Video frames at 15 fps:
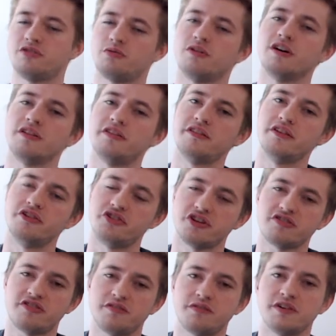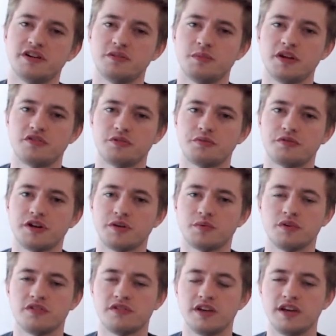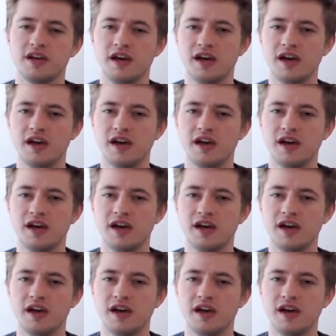rather than just the fundamental frequency.